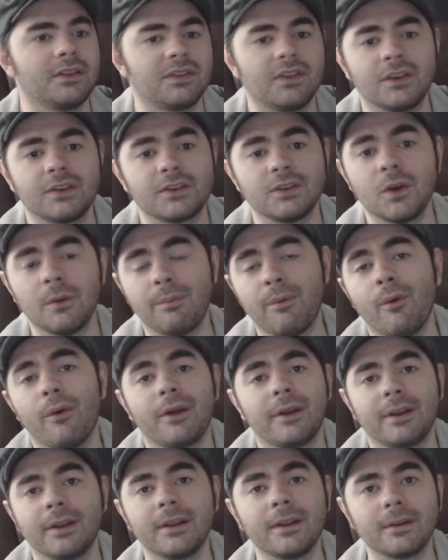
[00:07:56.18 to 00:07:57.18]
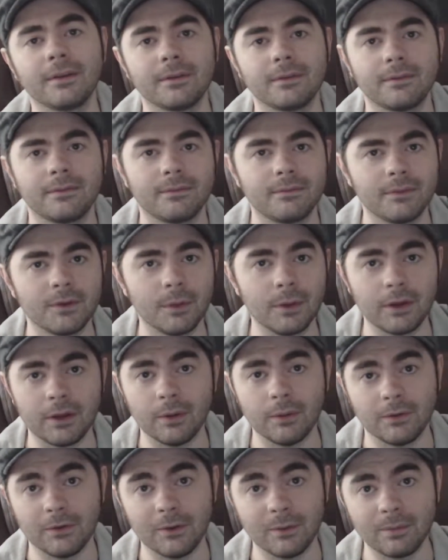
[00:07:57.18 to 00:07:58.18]
there's no point in doing
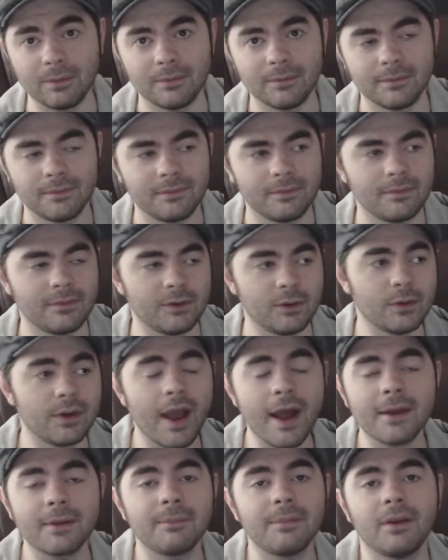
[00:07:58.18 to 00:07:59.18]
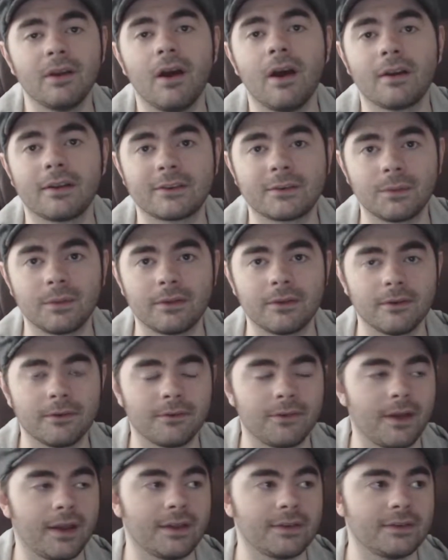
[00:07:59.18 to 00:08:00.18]
YouTube. You got to be honest with your
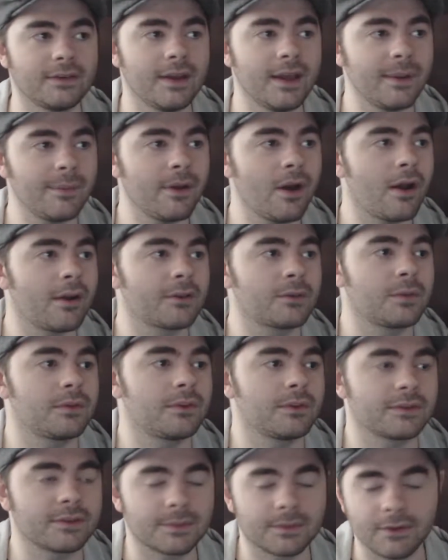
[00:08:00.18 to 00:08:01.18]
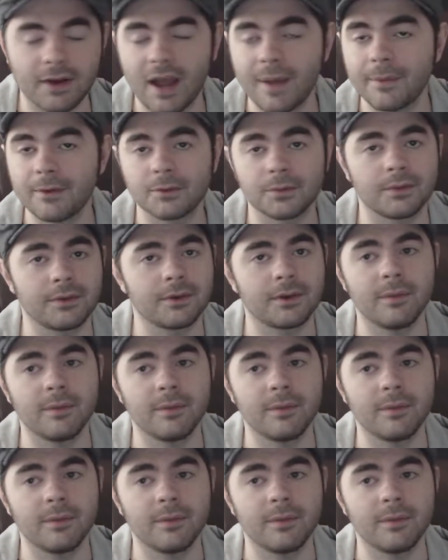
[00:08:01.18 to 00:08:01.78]
fans. You got to be honest with your subscribers, with